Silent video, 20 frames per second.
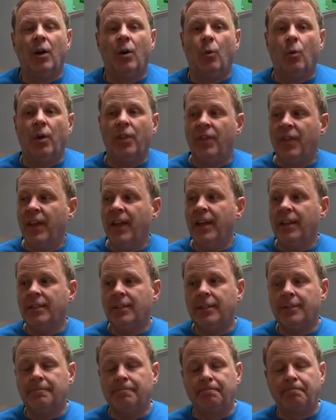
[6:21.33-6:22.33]
With
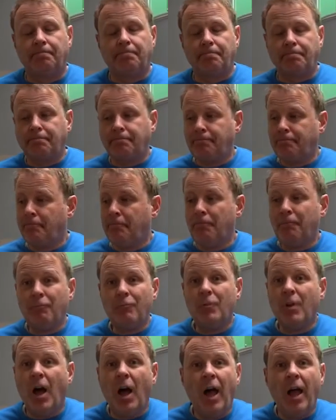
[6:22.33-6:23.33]
this,
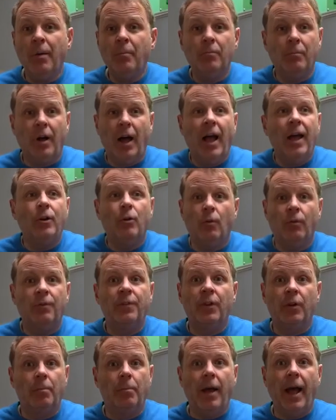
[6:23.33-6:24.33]
I don't
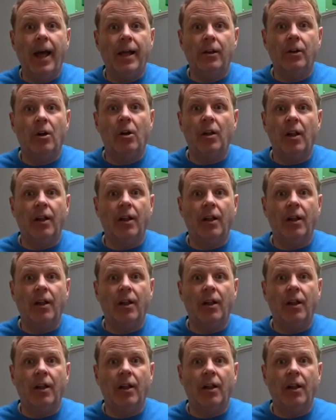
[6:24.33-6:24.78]
feel bad at all.